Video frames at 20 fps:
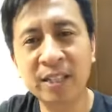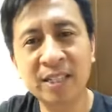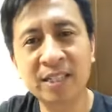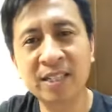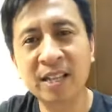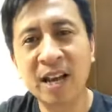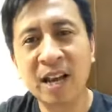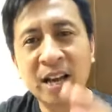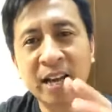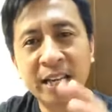us.
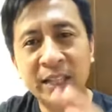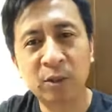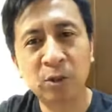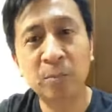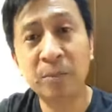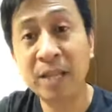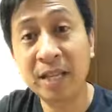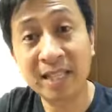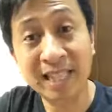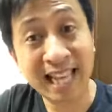It'll
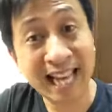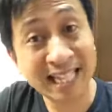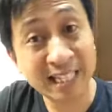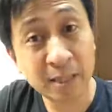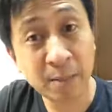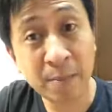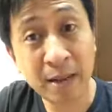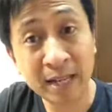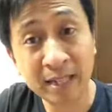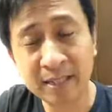be at the
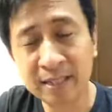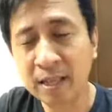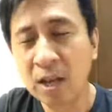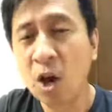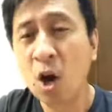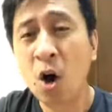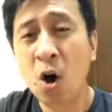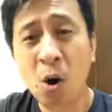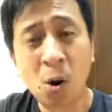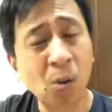SMX
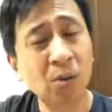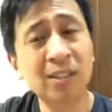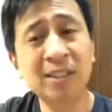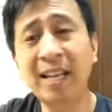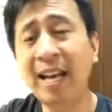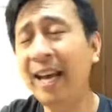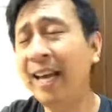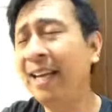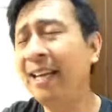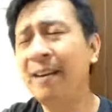whole
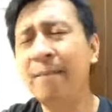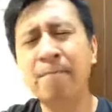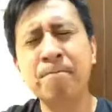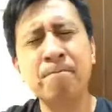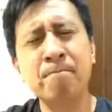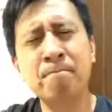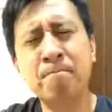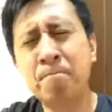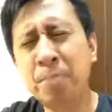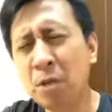day.
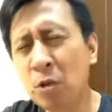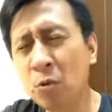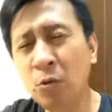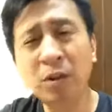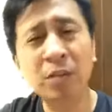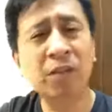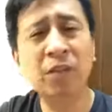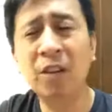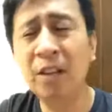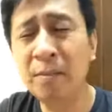
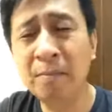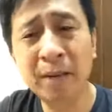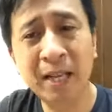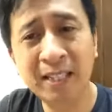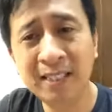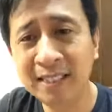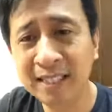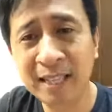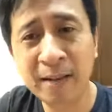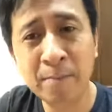Beautiful,
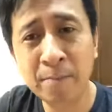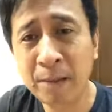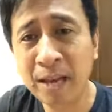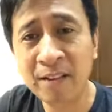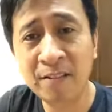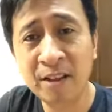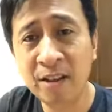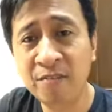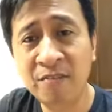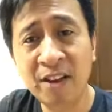amazing
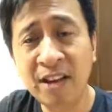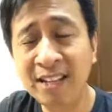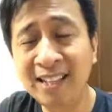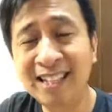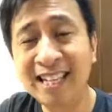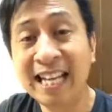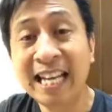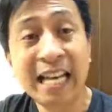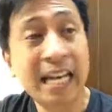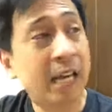event.
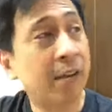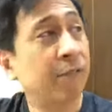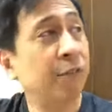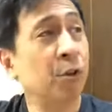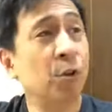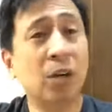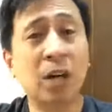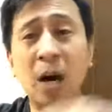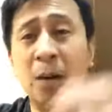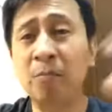If
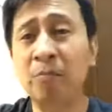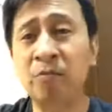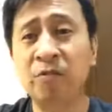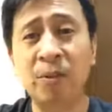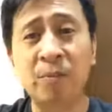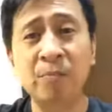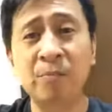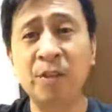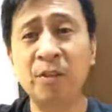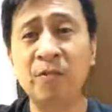you come
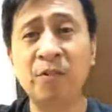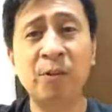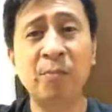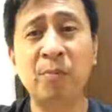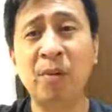from different